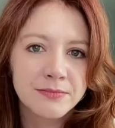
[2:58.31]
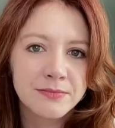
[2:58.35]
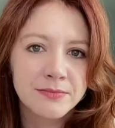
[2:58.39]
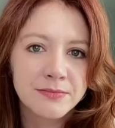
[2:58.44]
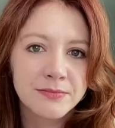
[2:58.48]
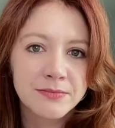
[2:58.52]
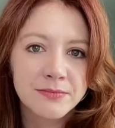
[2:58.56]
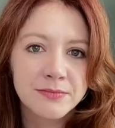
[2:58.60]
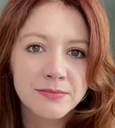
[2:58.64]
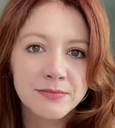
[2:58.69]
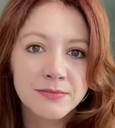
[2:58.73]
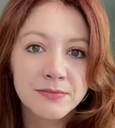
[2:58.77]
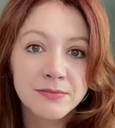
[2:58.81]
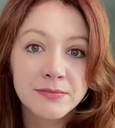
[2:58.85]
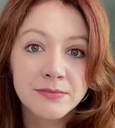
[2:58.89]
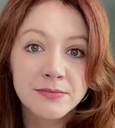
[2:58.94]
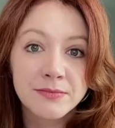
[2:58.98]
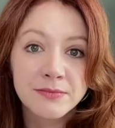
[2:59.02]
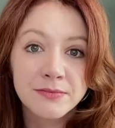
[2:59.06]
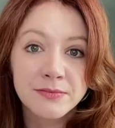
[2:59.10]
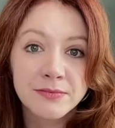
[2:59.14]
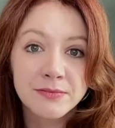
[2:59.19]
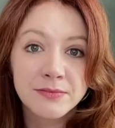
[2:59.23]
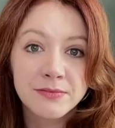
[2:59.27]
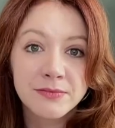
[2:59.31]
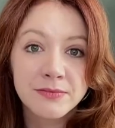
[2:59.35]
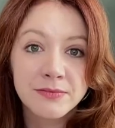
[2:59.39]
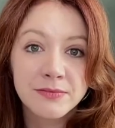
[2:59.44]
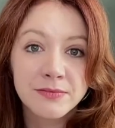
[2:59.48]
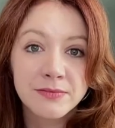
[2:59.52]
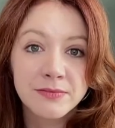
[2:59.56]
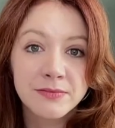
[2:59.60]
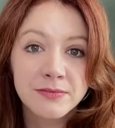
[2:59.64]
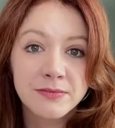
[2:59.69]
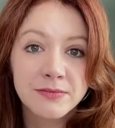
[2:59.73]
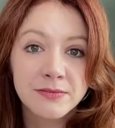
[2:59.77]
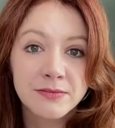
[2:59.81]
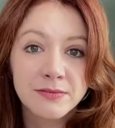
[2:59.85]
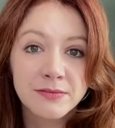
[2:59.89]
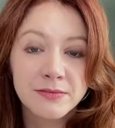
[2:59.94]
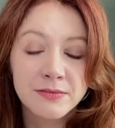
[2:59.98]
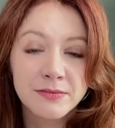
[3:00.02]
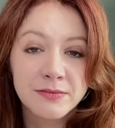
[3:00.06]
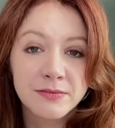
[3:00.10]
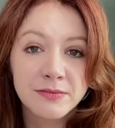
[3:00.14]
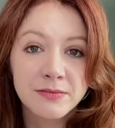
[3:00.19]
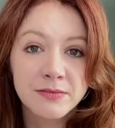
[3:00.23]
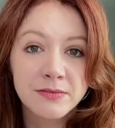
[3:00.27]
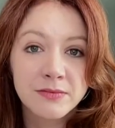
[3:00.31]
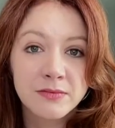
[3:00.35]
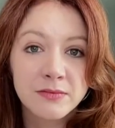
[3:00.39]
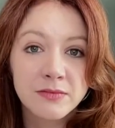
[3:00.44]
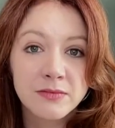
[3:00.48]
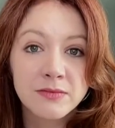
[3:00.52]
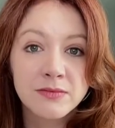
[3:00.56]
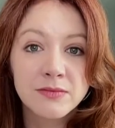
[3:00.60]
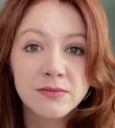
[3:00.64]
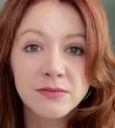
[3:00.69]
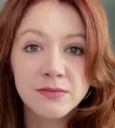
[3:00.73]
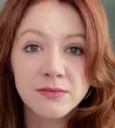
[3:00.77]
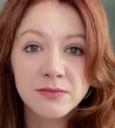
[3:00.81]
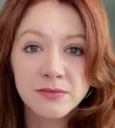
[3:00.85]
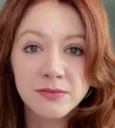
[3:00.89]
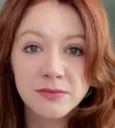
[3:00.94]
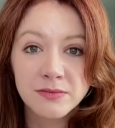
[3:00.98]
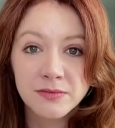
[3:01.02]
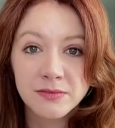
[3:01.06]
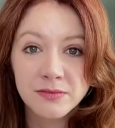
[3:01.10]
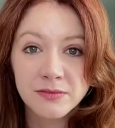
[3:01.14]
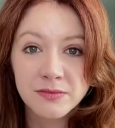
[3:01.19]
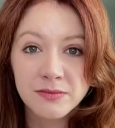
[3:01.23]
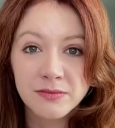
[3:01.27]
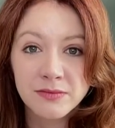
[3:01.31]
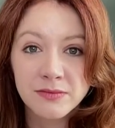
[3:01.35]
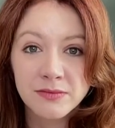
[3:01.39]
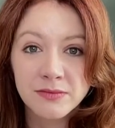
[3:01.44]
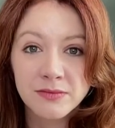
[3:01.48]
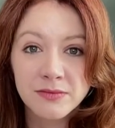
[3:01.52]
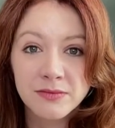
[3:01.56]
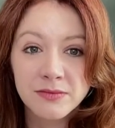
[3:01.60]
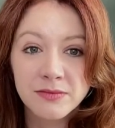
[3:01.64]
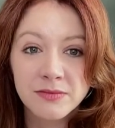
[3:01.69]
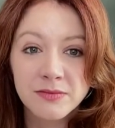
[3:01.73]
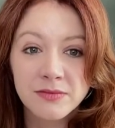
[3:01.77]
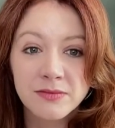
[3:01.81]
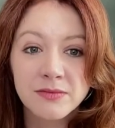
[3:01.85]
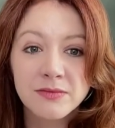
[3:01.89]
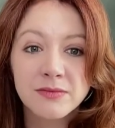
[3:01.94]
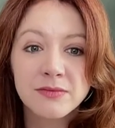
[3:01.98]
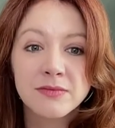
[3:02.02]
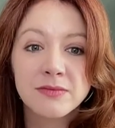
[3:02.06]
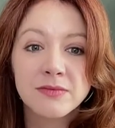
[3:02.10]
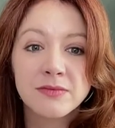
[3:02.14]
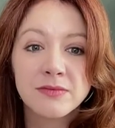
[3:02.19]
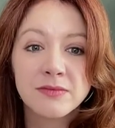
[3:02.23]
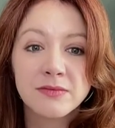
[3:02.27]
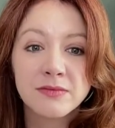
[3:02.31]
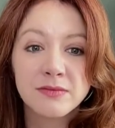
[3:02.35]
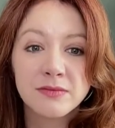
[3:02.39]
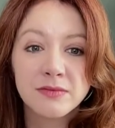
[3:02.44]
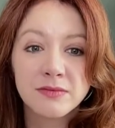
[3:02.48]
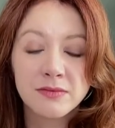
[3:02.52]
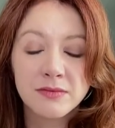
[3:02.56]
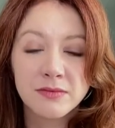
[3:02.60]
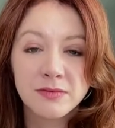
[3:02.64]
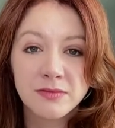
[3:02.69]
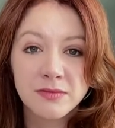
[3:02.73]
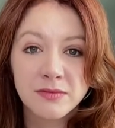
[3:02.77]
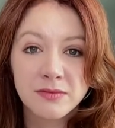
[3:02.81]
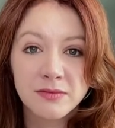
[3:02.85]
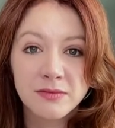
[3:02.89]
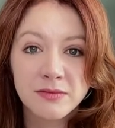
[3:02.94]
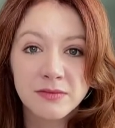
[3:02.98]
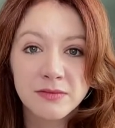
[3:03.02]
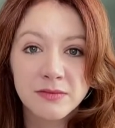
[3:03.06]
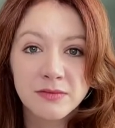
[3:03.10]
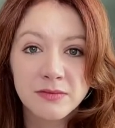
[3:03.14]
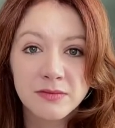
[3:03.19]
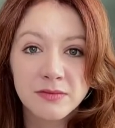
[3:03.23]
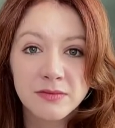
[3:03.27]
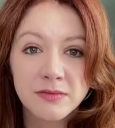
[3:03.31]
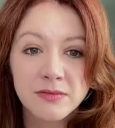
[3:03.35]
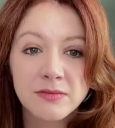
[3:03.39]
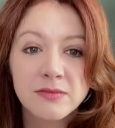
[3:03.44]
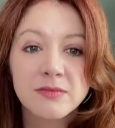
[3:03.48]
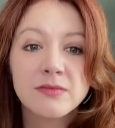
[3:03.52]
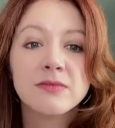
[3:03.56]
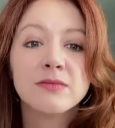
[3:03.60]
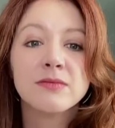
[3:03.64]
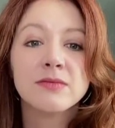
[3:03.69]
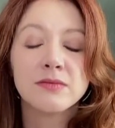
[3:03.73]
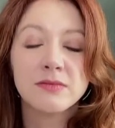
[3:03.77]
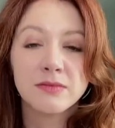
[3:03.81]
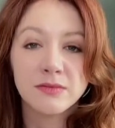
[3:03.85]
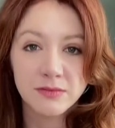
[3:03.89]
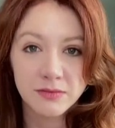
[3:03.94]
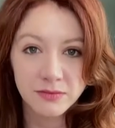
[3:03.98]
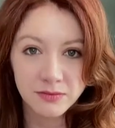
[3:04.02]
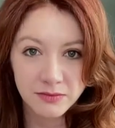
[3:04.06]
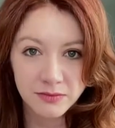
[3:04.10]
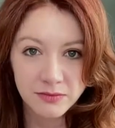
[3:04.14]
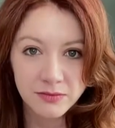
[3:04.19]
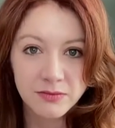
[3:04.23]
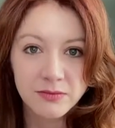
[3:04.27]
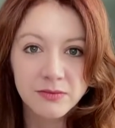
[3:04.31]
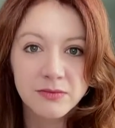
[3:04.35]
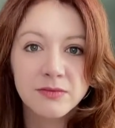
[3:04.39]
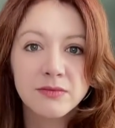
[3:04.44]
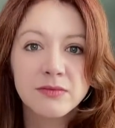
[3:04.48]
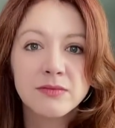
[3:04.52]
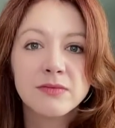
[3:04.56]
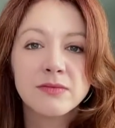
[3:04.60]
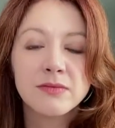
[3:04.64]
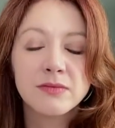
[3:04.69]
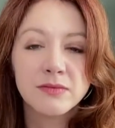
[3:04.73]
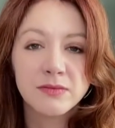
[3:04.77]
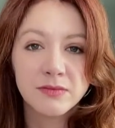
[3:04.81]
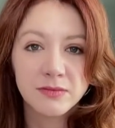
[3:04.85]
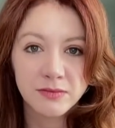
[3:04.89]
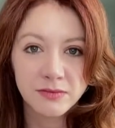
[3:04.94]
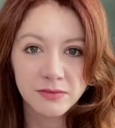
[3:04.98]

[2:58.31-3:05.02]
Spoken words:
(silent)